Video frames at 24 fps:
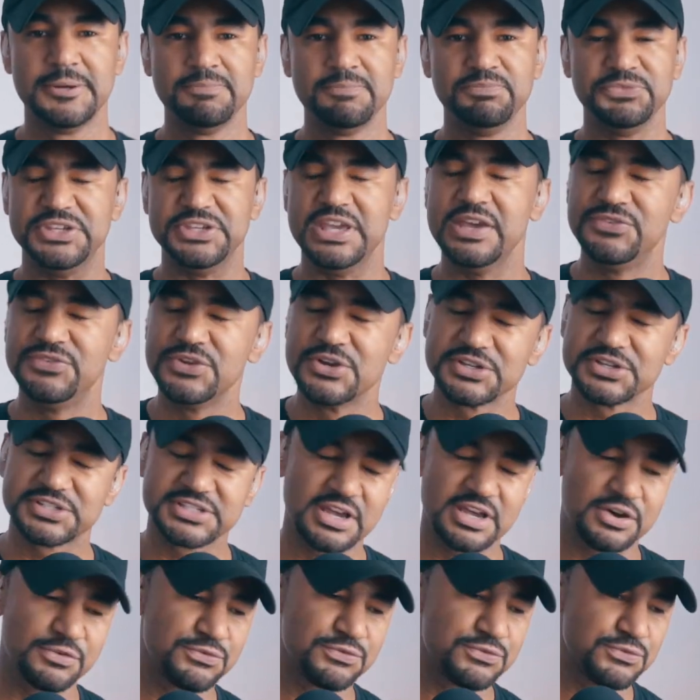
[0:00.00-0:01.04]
Give
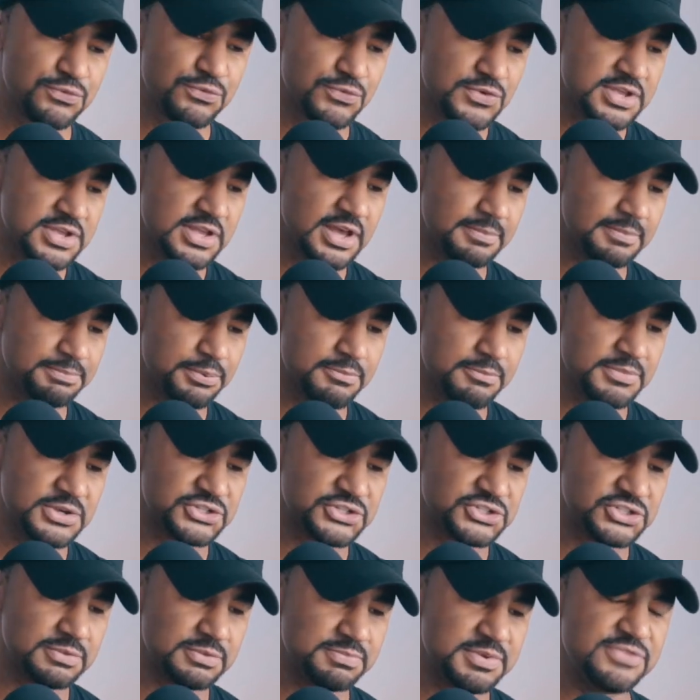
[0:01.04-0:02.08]
yourself
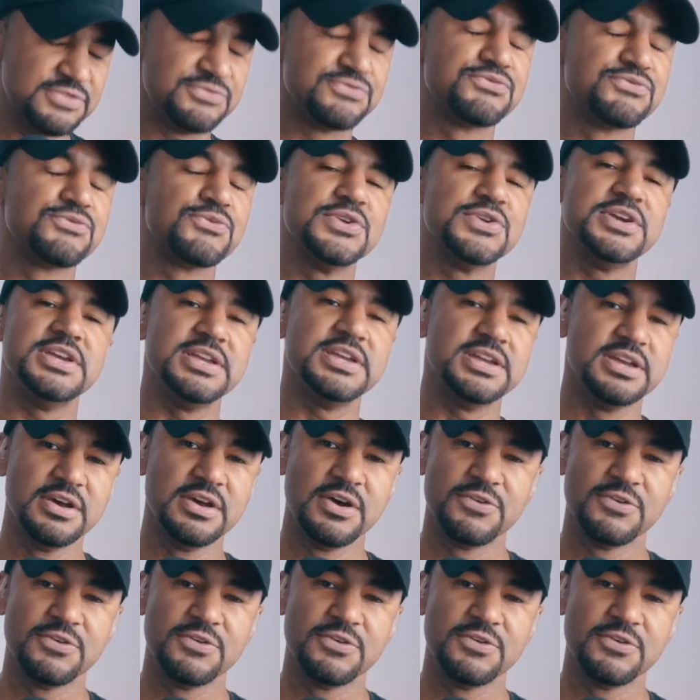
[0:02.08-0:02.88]
permission to be free